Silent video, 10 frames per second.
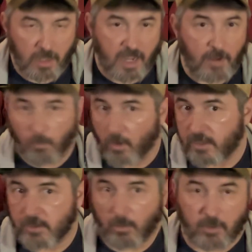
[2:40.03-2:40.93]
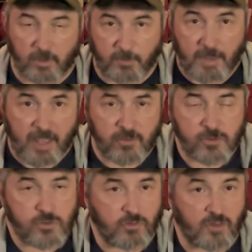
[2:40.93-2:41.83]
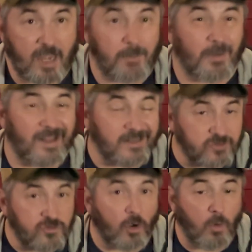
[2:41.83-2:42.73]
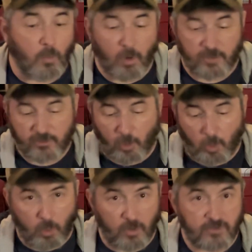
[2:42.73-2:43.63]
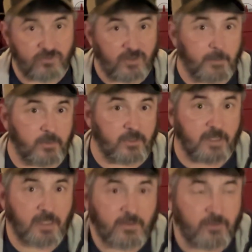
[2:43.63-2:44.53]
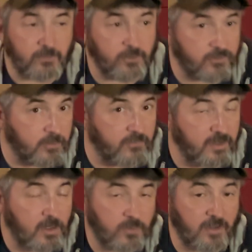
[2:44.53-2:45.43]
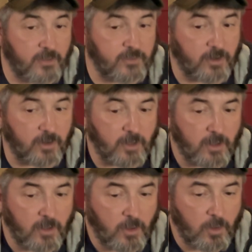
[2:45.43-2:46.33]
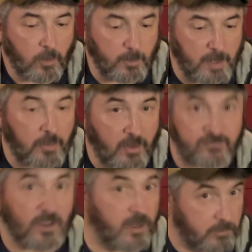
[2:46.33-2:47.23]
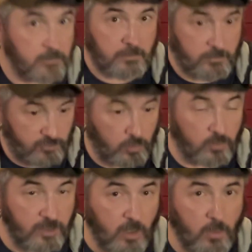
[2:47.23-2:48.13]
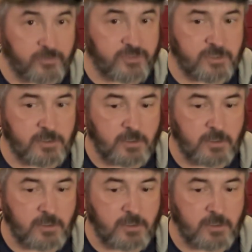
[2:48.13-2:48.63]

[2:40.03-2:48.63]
I want a yoke on the passenger side, but I don't want the whole assembly. There's some videos out there where people have done dual yokes,